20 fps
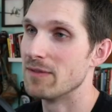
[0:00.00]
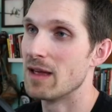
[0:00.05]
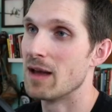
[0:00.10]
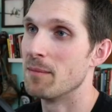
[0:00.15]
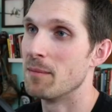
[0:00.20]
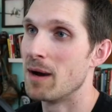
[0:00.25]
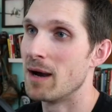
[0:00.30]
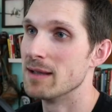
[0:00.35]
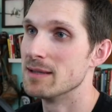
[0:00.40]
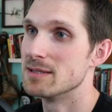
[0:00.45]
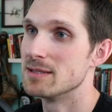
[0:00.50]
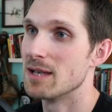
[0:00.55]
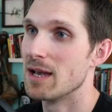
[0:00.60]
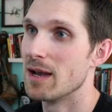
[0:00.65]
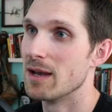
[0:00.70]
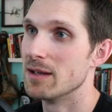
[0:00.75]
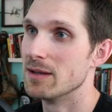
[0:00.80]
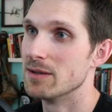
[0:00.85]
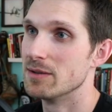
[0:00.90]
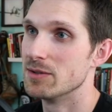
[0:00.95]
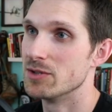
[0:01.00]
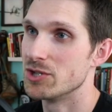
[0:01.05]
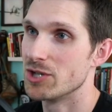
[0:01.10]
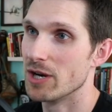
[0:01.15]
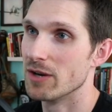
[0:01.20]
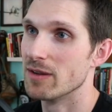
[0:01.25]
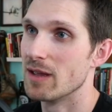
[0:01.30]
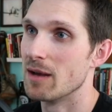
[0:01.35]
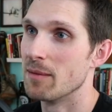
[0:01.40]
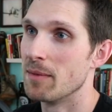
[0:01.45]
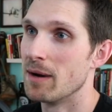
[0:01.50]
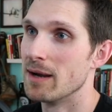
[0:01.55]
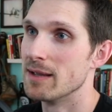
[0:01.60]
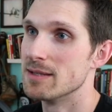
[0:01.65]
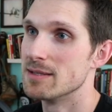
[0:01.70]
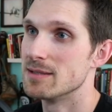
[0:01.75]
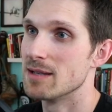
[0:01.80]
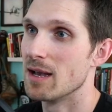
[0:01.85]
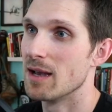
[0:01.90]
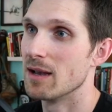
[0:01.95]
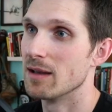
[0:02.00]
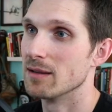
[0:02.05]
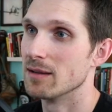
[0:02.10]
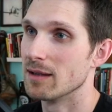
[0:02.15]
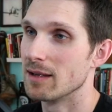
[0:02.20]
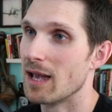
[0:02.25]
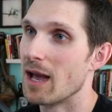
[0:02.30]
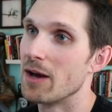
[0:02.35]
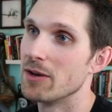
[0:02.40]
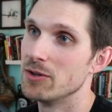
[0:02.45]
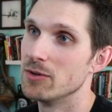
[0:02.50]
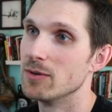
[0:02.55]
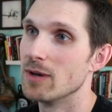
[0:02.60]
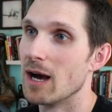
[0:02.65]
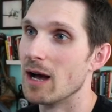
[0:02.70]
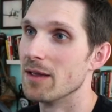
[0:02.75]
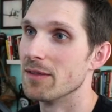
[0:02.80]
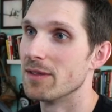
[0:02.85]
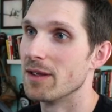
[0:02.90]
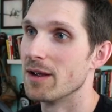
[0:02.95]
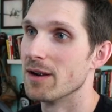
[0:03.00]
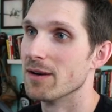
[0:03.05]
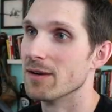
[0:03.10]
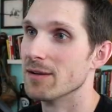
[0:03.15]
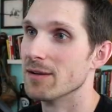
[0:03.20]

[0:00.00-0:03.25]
that mindset and share that mindset, like how you got there